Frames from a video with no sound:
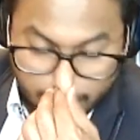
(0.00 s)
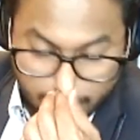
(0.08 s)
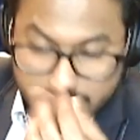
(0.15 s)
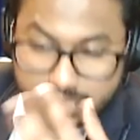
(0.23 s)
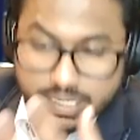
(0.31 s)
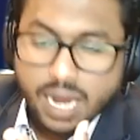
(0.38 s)

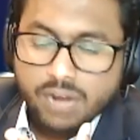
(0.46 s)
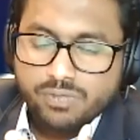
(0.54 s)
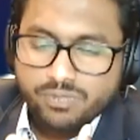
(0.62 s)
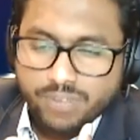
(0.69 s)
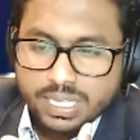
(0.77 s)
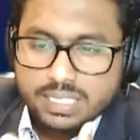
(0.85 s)

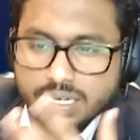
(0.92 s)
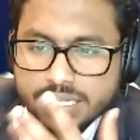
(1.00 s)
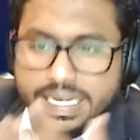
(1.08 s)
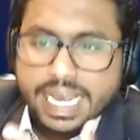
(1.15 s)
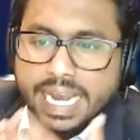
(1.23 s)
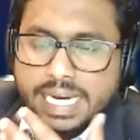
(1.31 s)
start with
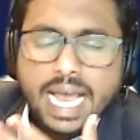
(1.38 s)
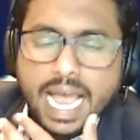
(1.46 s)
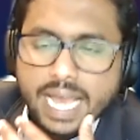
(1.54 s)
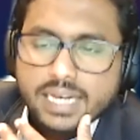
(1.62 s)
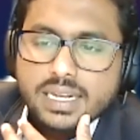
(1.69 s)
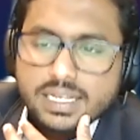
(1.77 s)
data
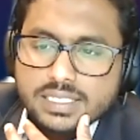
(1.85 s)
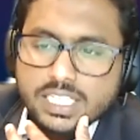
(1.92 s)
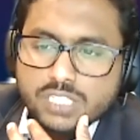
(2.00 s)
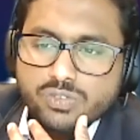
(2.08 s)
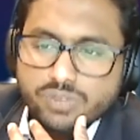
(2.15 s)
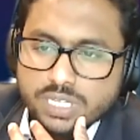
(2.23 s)

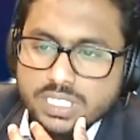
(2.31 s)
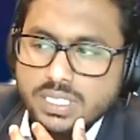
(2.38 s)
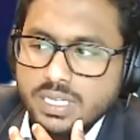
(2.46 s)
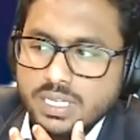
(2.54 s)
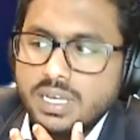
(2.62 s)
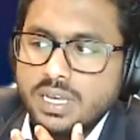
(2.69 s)
analysis
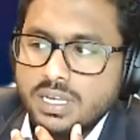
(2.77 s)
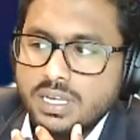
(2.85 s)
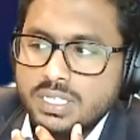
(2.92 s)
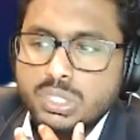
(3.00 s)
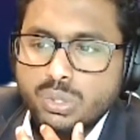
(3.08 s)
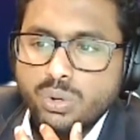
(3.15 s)
first.
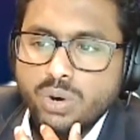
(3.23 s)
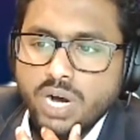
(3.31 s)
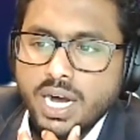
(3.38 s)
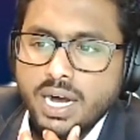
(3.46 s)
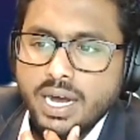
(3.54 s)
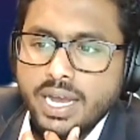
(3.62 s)
So
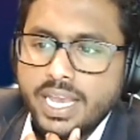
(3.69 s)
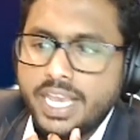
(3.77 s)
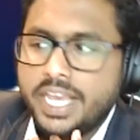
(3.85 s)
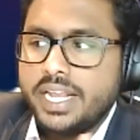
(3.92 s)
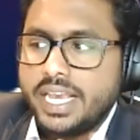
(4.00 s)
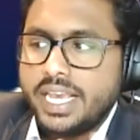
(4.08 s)

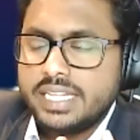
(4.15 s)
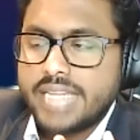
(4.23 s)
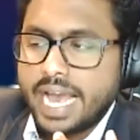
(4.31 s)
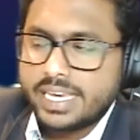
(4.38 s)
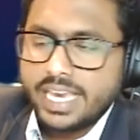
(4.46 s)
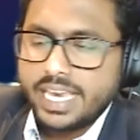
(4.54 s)
in
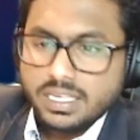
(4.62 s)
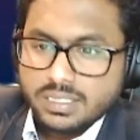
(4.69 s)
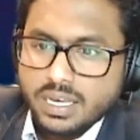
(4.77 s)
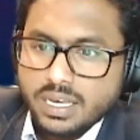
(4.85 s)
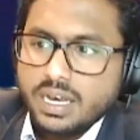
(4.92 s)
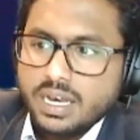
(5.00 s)
that
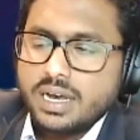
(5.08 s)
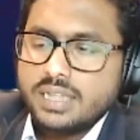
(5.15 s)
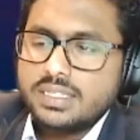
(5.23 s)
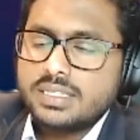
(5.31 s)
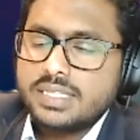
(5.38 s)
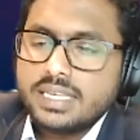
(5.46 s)
case,
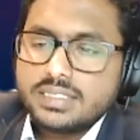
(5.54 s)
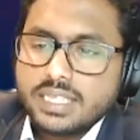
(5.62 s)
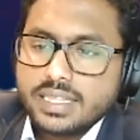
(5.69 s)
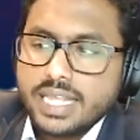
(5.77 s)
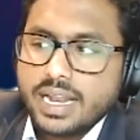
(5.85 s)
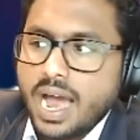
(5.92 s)
the things
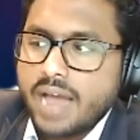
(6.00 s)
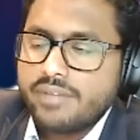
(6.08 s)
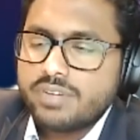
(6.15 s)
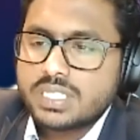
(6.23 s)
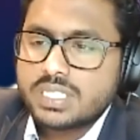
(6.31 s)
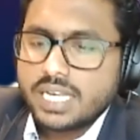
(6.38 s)
that I
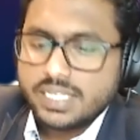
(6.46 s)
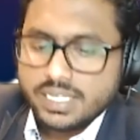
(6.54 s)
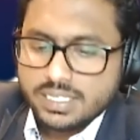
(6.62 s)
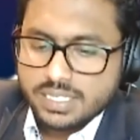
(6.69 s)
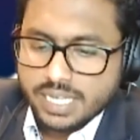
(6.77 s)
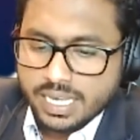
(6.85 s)
would
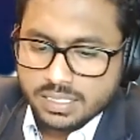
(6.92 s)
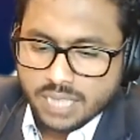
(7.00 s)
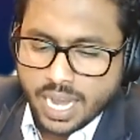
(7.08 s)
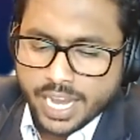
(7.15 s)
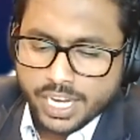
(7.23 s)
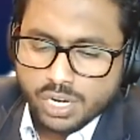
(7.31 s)
suggest is,
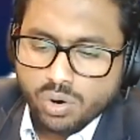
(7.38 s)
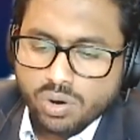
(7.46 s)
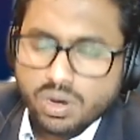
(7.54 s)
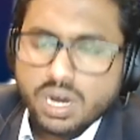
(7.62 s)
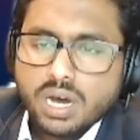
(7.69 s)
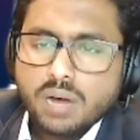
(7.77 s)
I
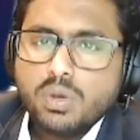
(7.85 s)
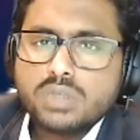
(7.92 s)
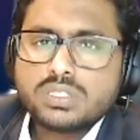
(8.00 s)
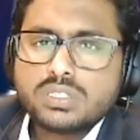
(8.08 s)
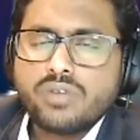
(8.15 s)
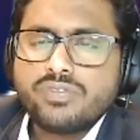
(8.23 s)
know
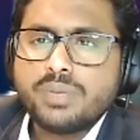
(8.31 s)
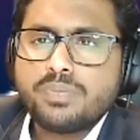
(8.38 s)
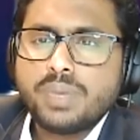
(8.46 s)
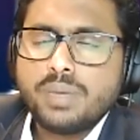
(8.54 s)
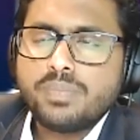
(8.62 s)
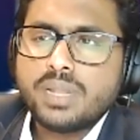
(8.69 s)
most of the
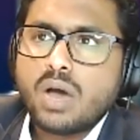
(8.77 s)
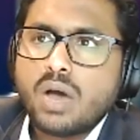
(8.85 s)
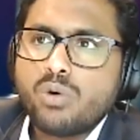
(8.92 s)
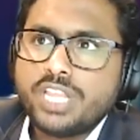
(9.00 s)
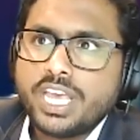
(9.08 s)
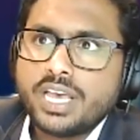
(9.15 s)
people
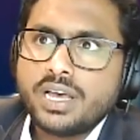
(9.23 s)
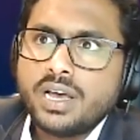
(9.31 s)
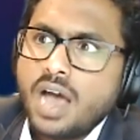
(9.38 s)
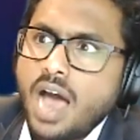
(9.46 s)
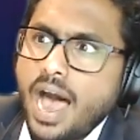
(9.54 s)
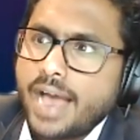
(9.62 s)
out there
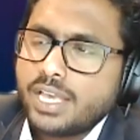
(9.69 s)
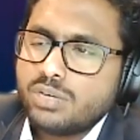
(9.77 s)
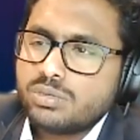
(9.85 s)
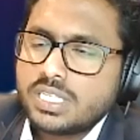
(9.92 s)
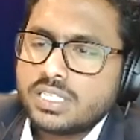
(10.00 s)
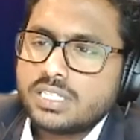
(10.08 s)
are
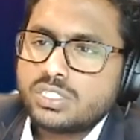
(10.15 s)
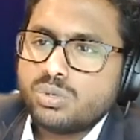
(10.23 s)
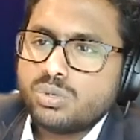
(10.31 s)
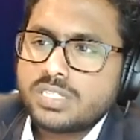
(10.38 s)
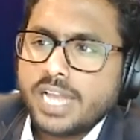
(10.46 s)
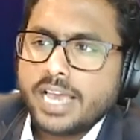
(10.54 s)
using the
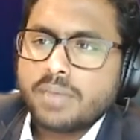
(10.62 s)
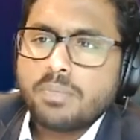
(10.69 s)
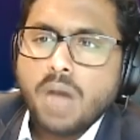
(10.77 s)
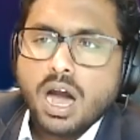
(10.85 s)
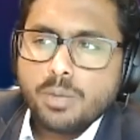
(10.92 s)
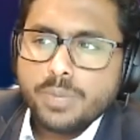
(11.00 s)
tools
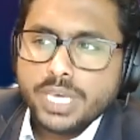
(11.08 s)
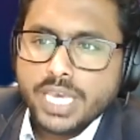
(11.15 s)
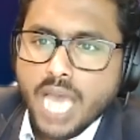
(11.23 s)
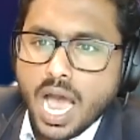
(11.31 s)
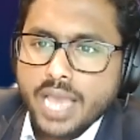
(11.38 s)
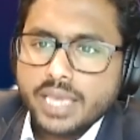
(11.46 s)
like Power
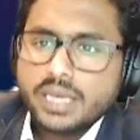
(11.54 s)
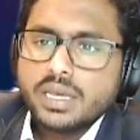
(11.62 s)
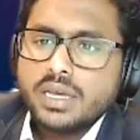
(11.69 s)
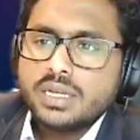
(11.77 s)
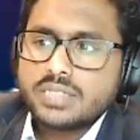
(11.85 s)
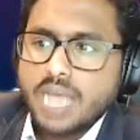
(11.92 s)
BI,
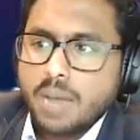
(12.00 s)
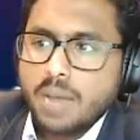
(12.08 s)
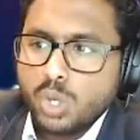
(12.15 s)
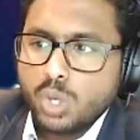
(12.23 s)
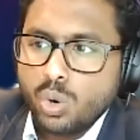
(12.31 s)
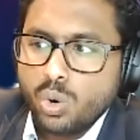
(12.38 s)

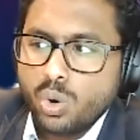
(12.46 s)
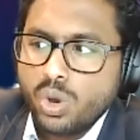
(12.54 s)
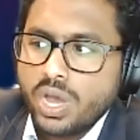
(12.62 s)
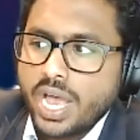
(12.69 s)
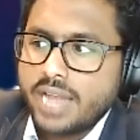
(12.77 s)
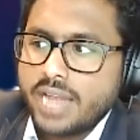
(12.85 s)

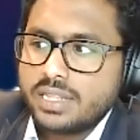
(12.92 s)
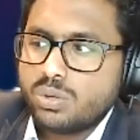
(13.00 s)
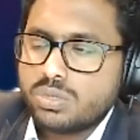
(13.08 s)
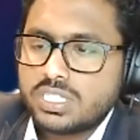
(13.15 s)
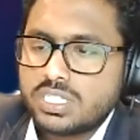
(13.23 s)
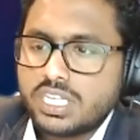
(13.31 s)
Tableau, and
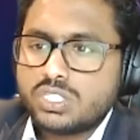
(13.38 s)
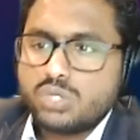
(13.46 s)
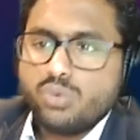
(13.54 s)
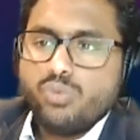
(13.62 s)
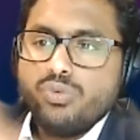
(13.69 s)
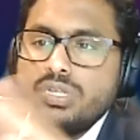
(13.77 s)
those things
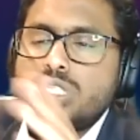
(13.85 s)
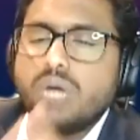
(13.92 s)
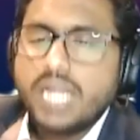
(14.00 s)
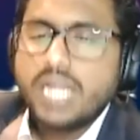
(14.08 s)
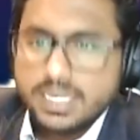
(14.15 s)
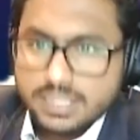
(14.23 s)
to
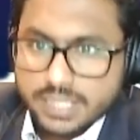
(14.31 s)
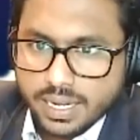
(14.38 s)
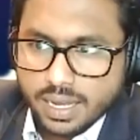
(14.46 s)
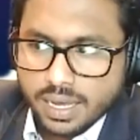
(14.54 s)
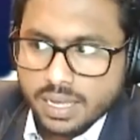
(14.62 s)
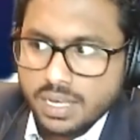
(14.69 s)
visualize
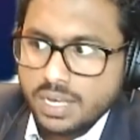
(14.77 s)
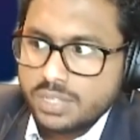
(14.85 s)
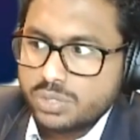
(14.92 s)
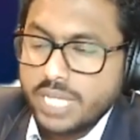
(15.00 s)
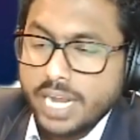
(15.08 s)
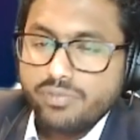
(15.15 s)
data.
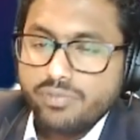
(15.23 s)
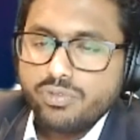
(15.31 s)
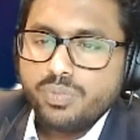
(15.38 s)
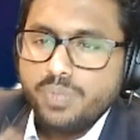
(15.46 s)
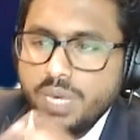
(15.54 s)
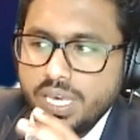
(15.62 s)
So that
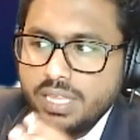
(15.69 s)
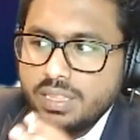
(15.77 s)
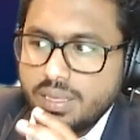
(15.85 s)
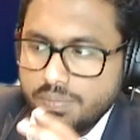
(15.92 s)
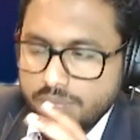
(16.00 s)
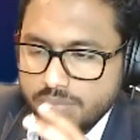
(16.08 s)
would be
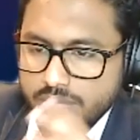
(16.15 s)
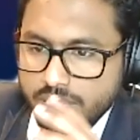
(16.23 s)
the